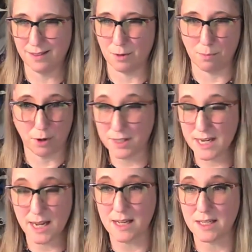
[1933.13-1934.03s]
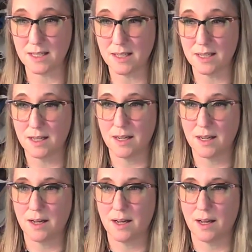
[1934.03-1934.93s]
birthdays
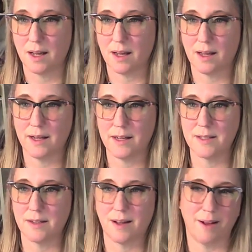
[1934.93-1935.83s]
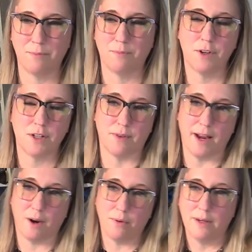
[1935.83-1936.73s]
because first of all,
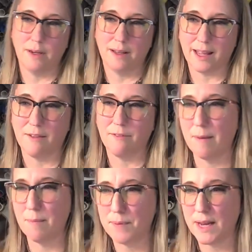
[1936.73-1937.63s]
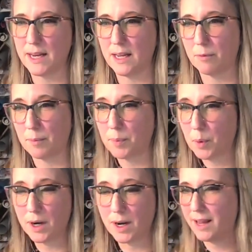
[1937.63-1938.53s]
I don't like if I'm updating a
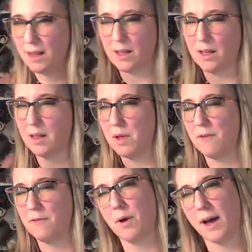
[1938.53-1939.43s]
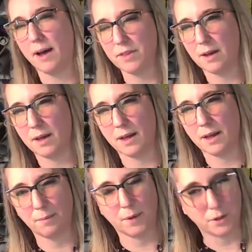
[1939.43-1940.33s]
report. If you have the
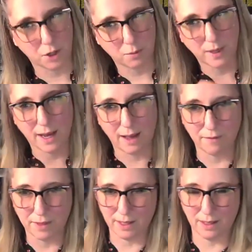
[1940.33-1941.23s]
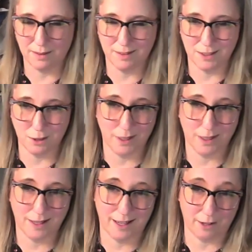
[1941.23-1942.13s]
Adobe, I have the
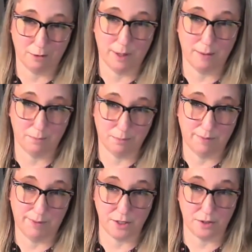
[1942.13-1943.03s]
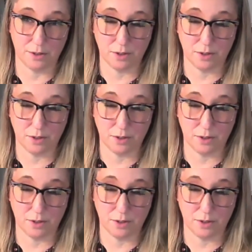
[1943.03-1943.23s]
Adobe Acrobat Professionals.